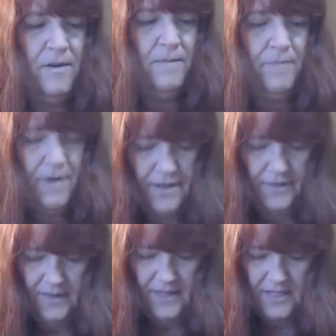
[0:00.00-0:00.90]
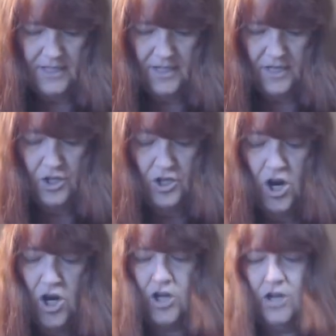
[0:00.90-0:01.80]
but this
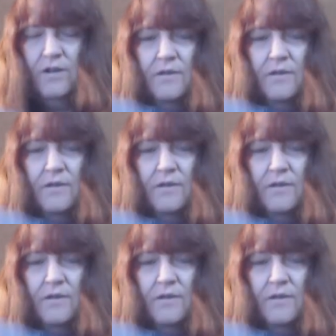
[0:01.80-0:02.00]
yarn